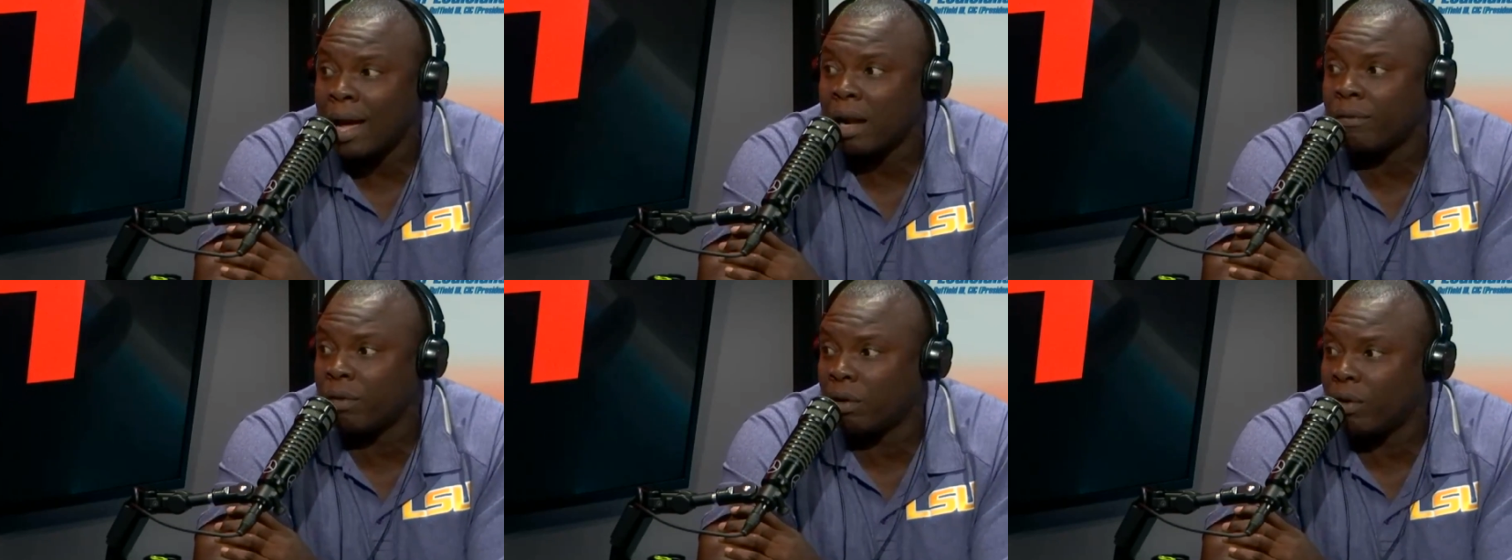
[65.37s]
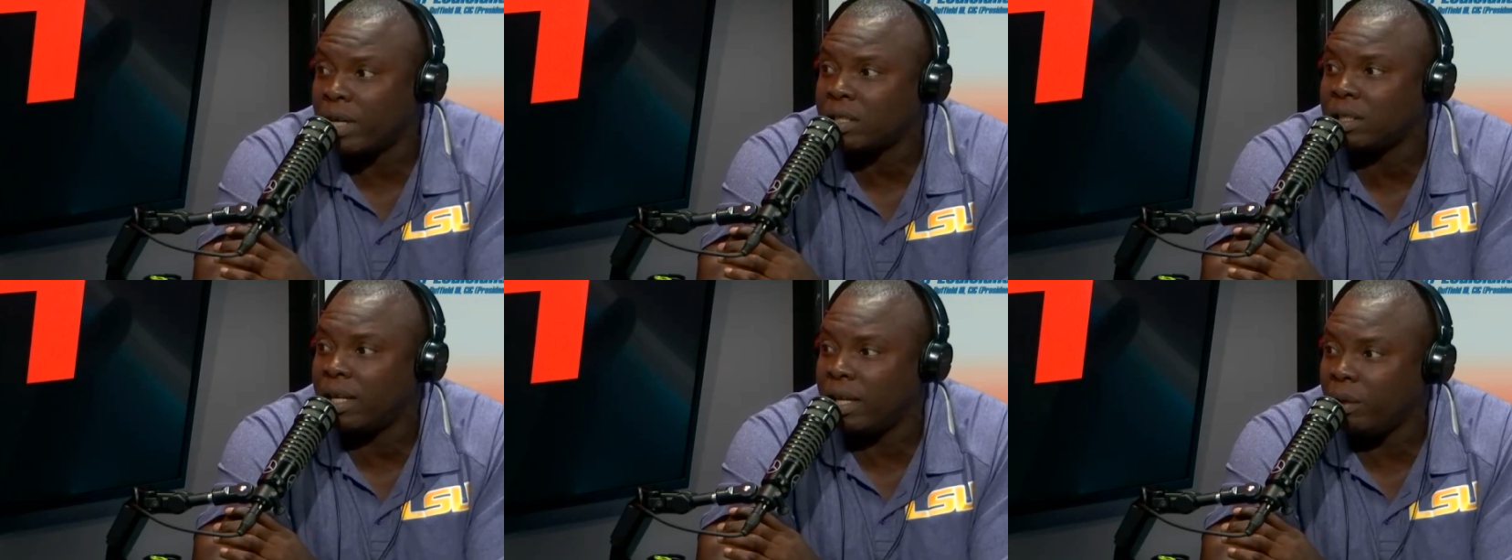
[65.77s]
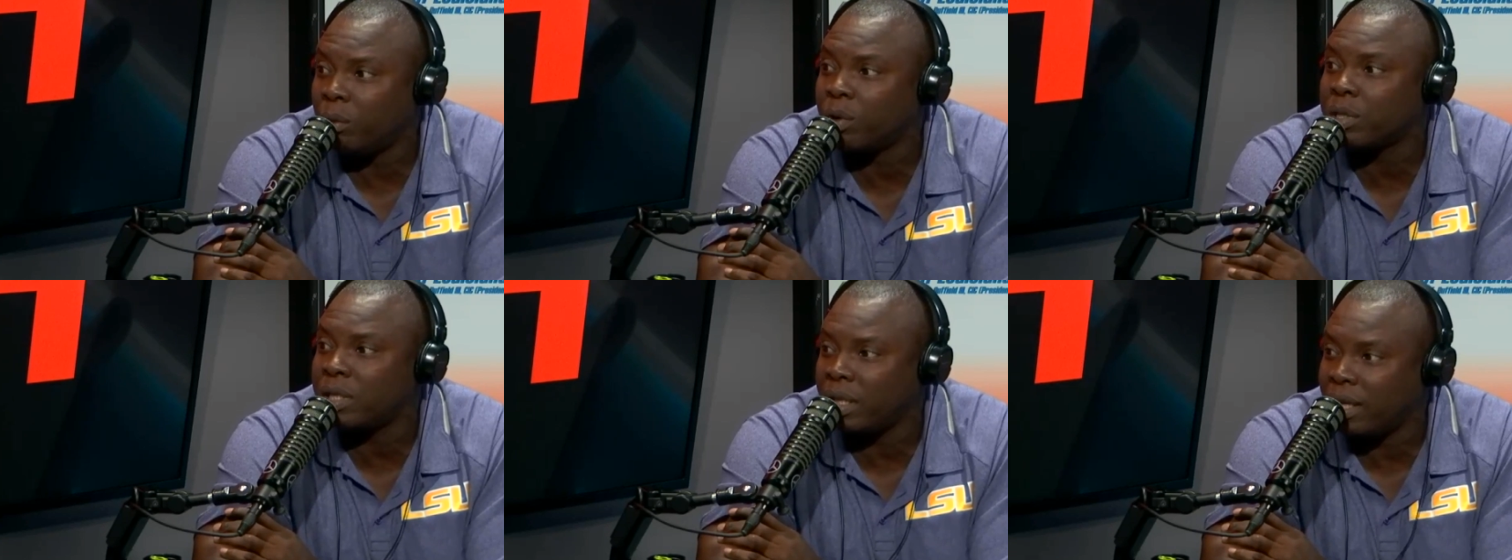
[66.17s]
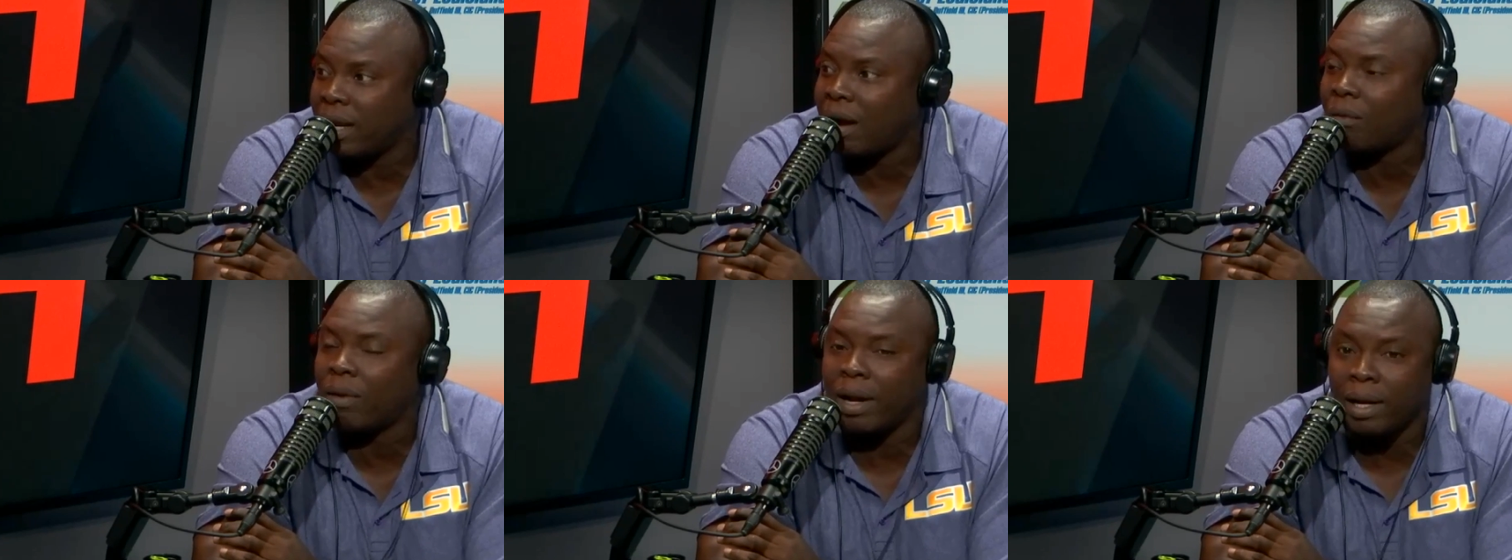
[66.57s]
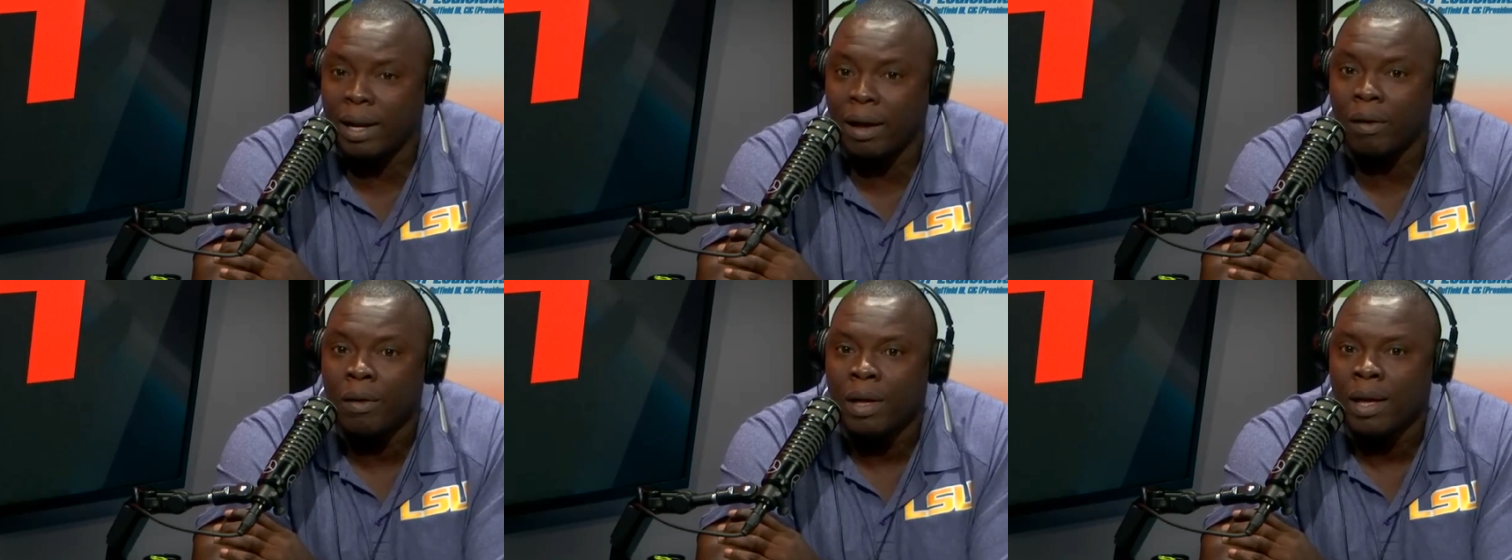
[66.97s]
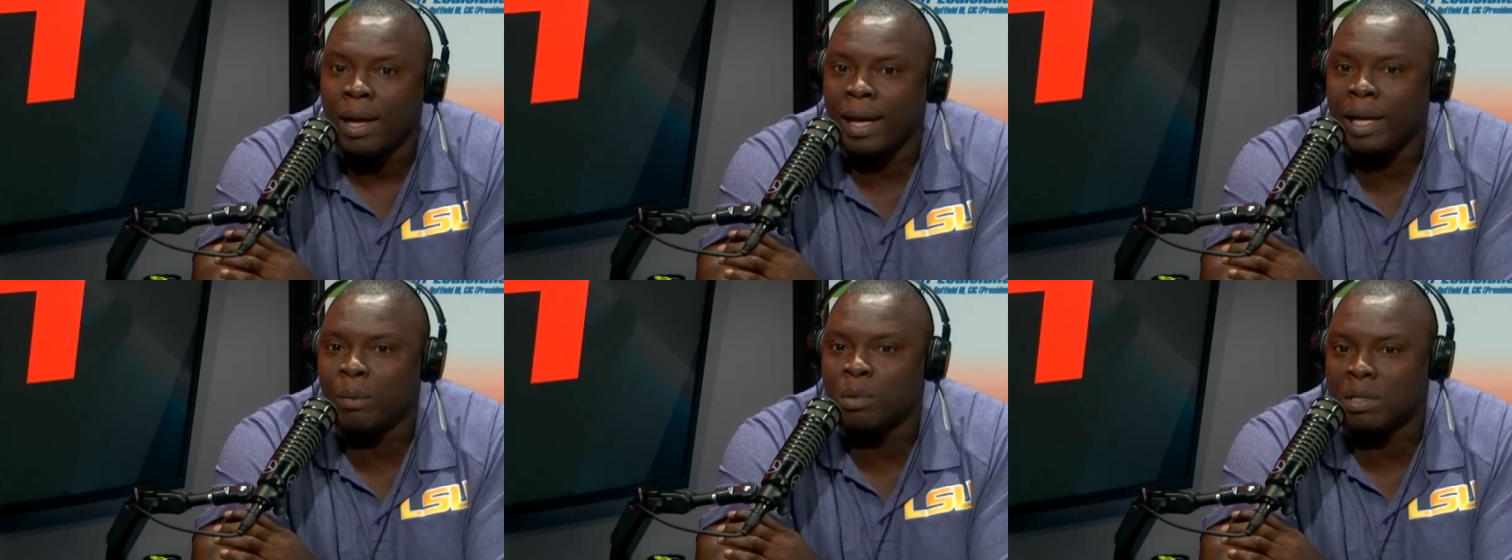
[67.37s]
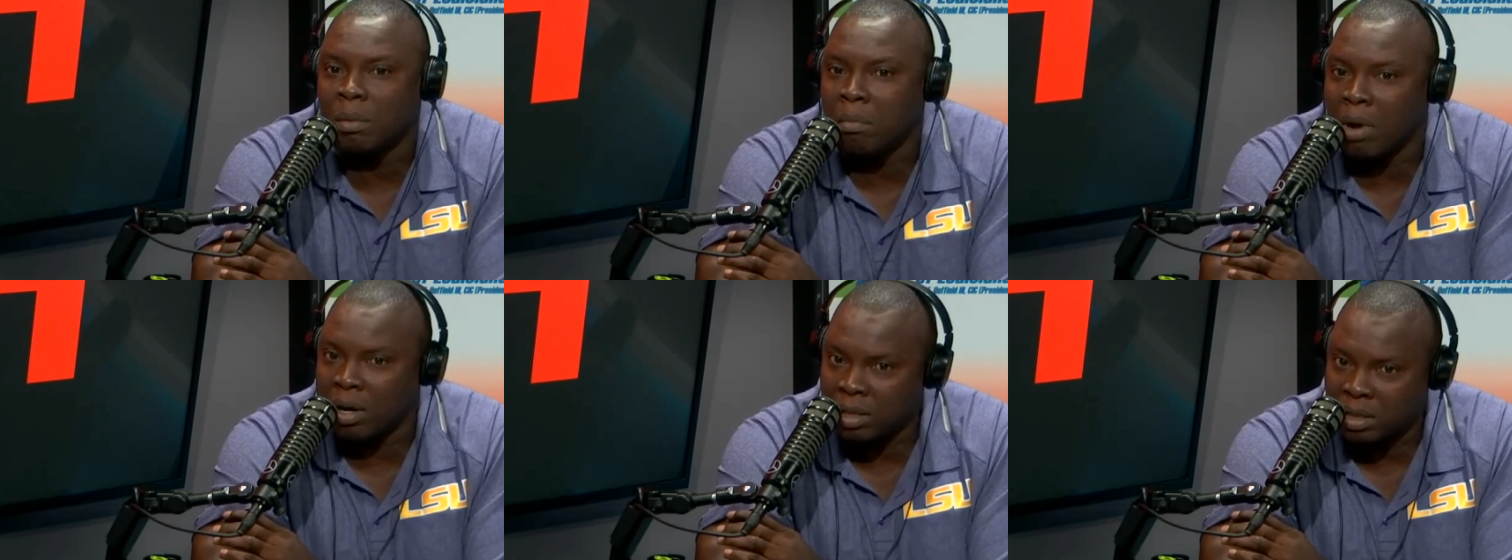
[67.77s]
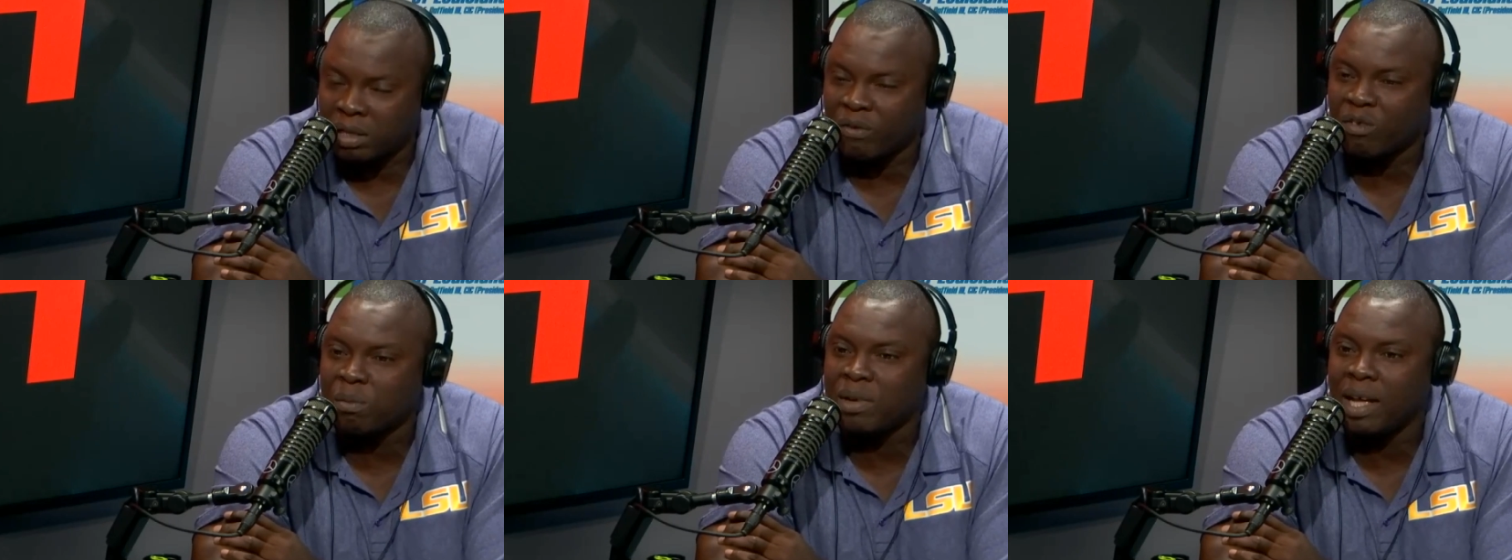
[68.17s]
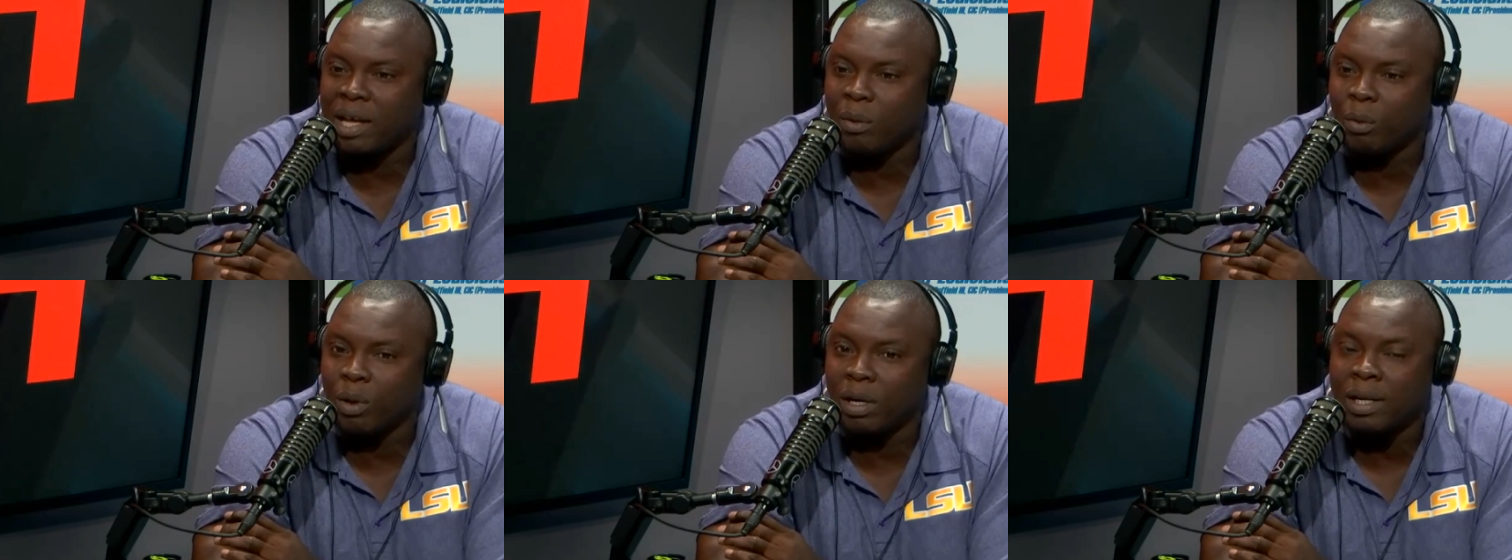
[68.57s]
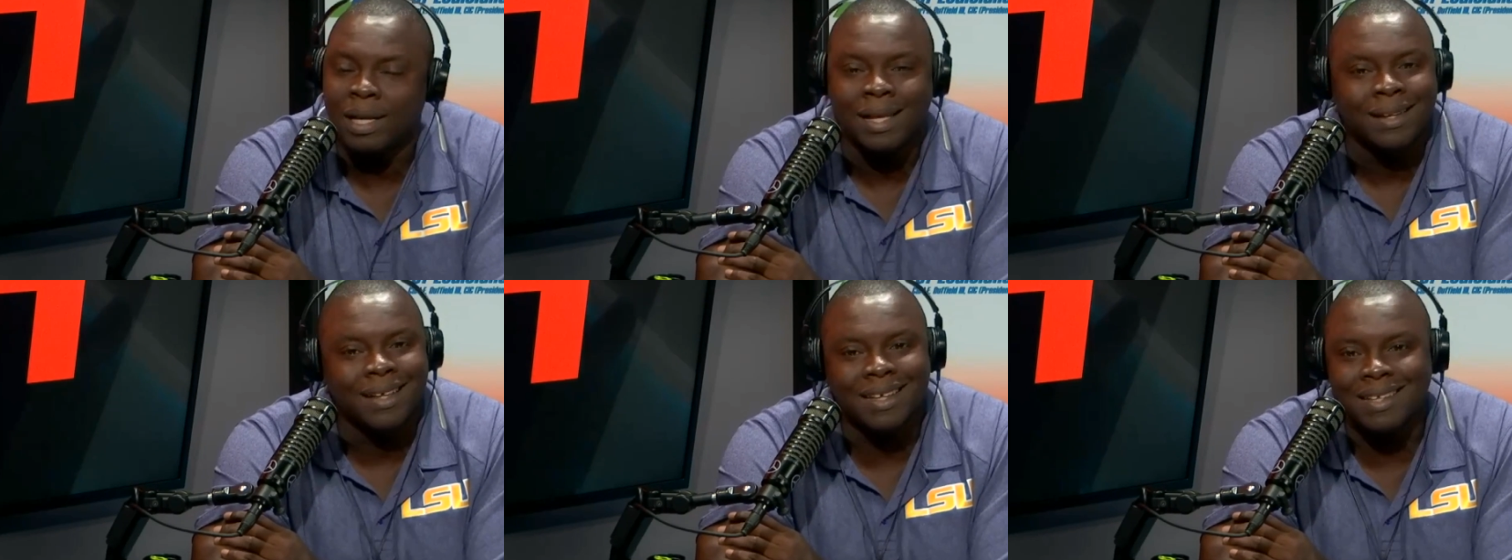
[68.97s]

a lot of aggression that he wants to get out right now, and he was a monster from day one.